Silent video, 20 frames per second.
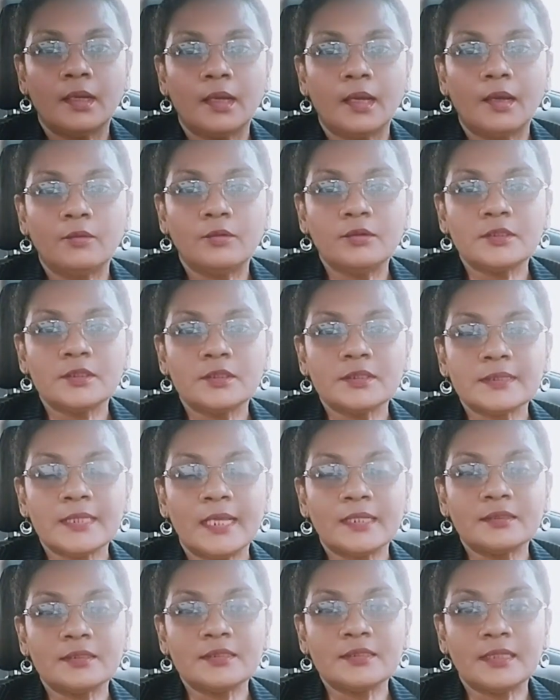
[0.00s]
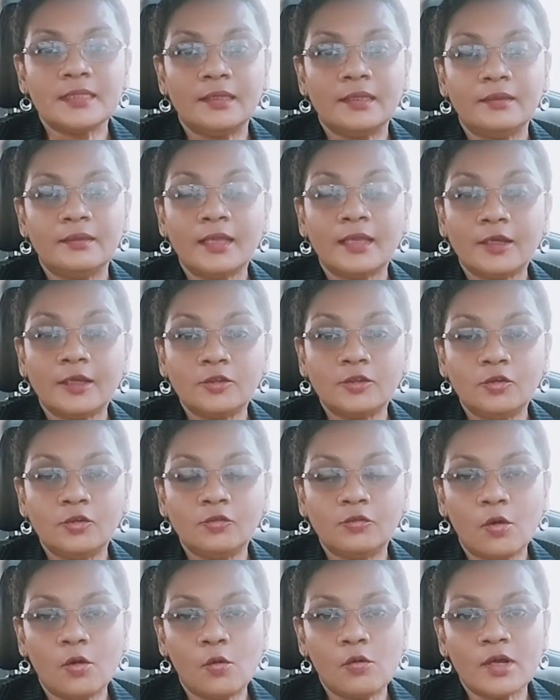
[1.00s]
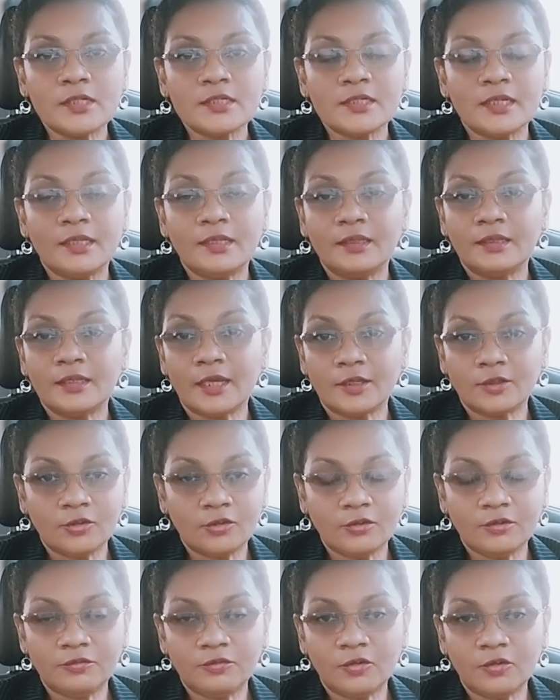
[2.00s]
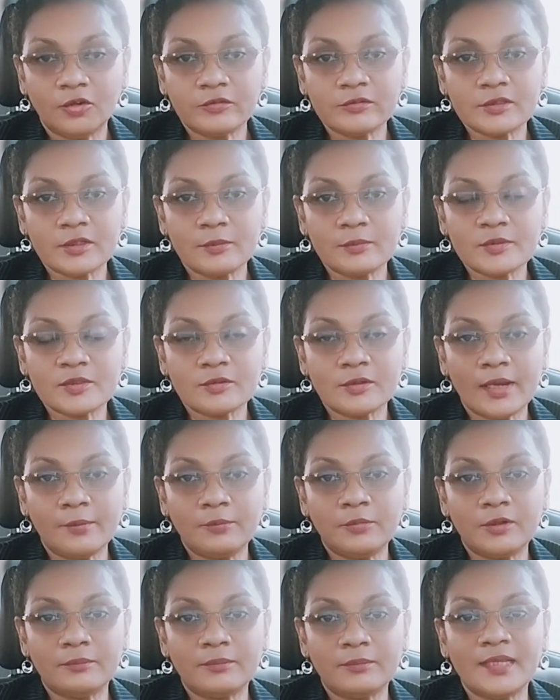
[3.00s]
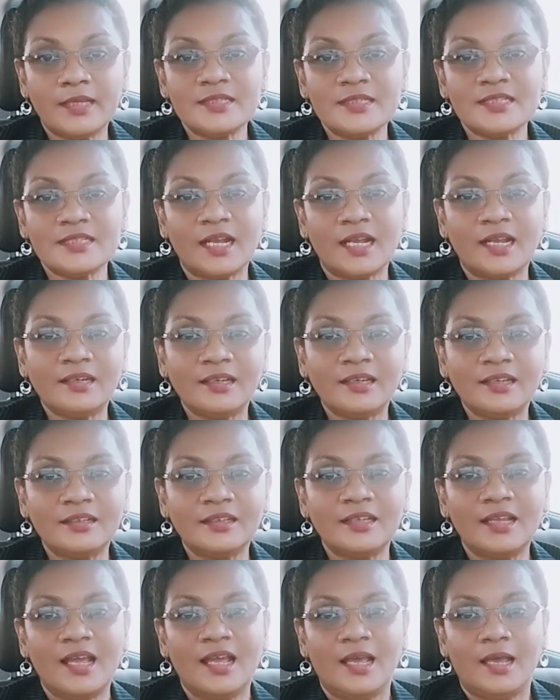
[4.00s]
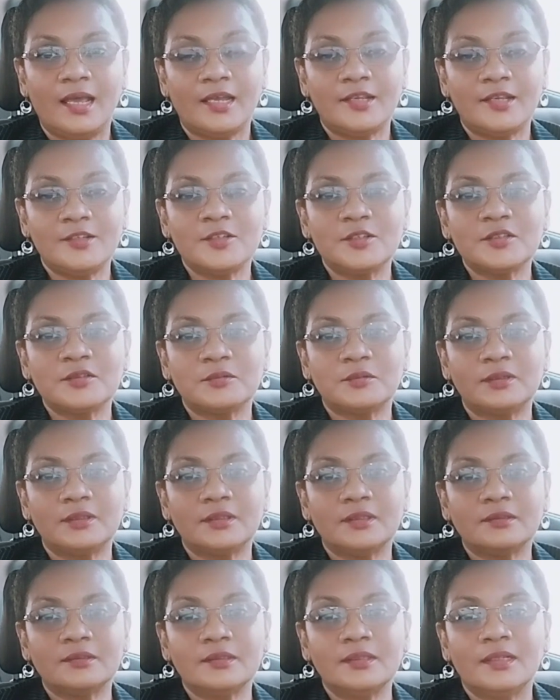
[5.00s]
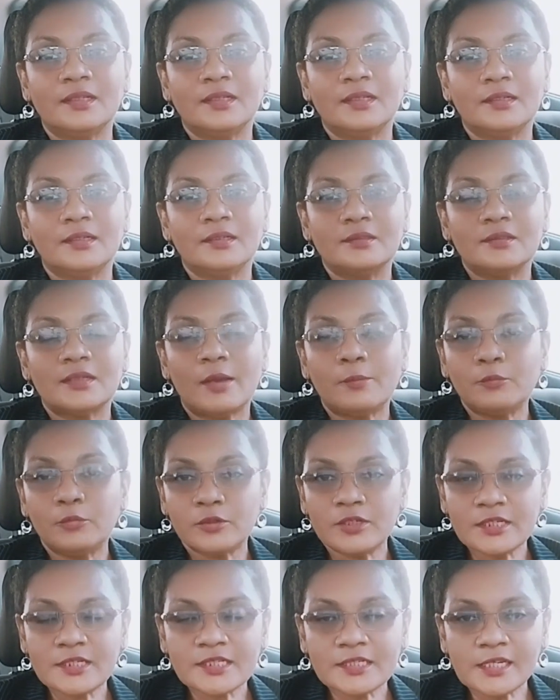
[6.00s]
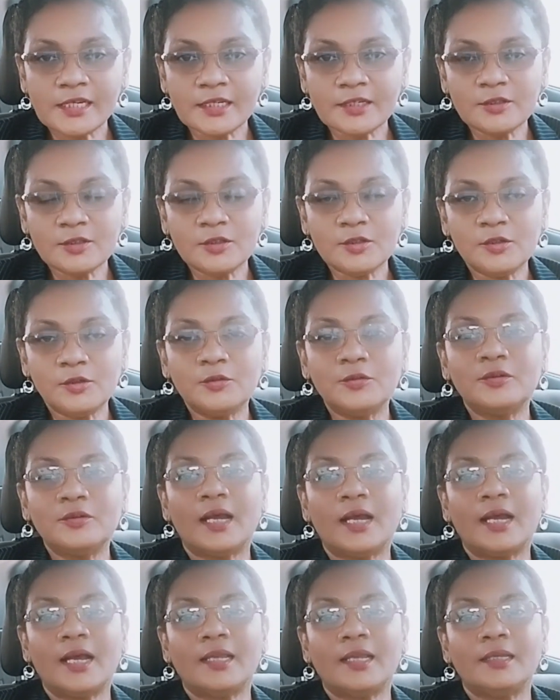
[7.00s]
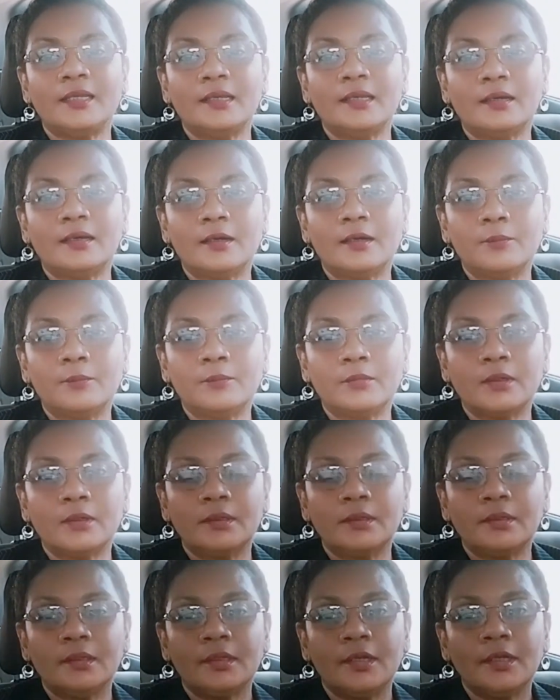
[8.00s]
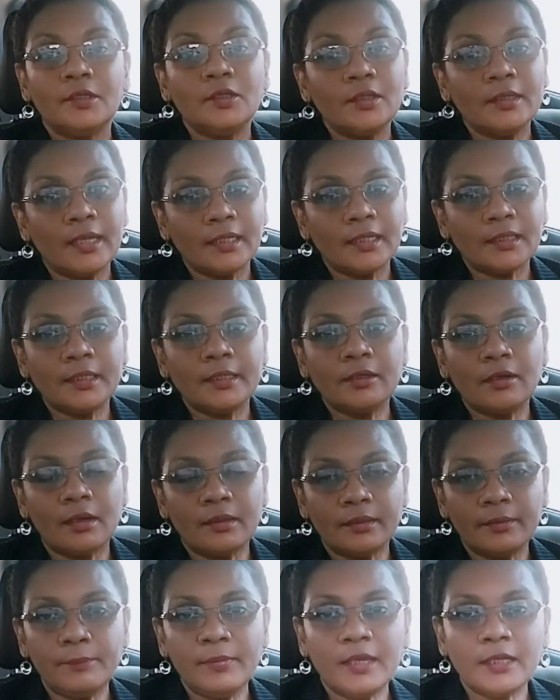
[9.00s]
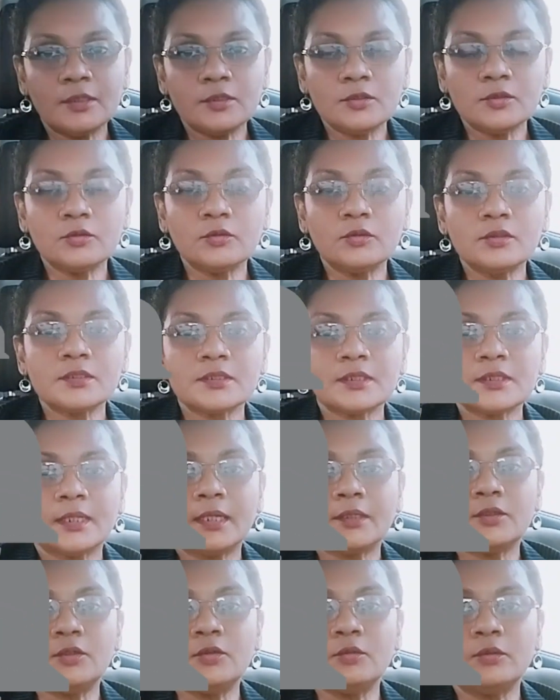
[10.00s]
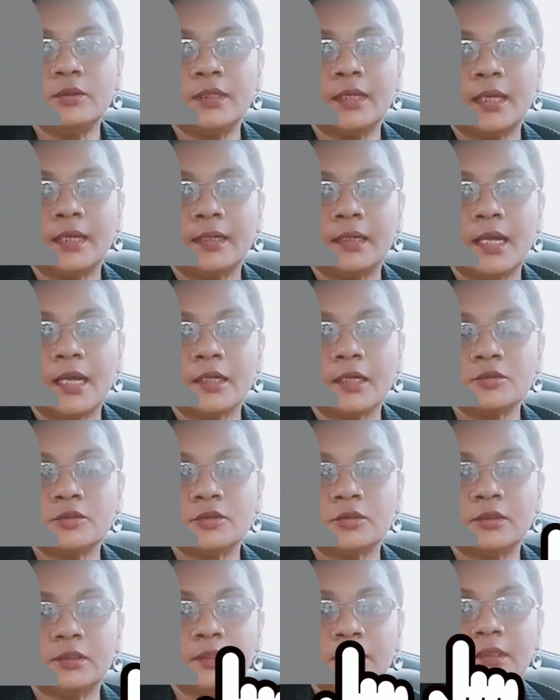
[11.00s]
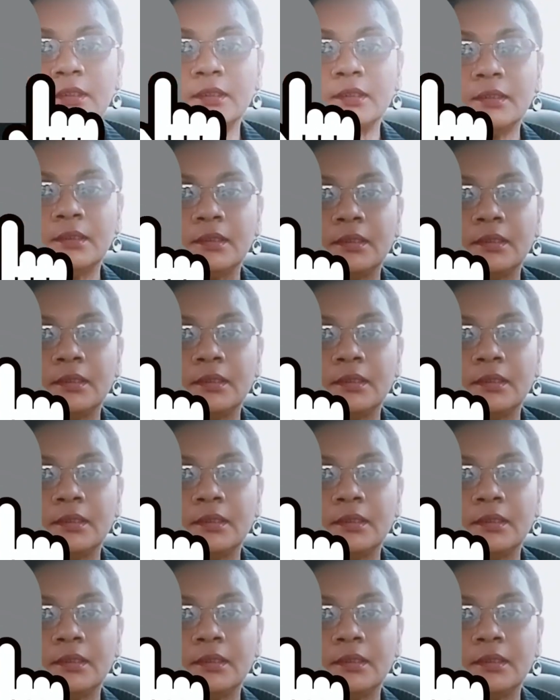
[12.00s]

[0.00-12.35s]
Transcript: I would just like to say thank you for watching. Thank you if you have subscribed to my channel. I just want to appreciate you. And um, you can click on the bell too, so that you can actually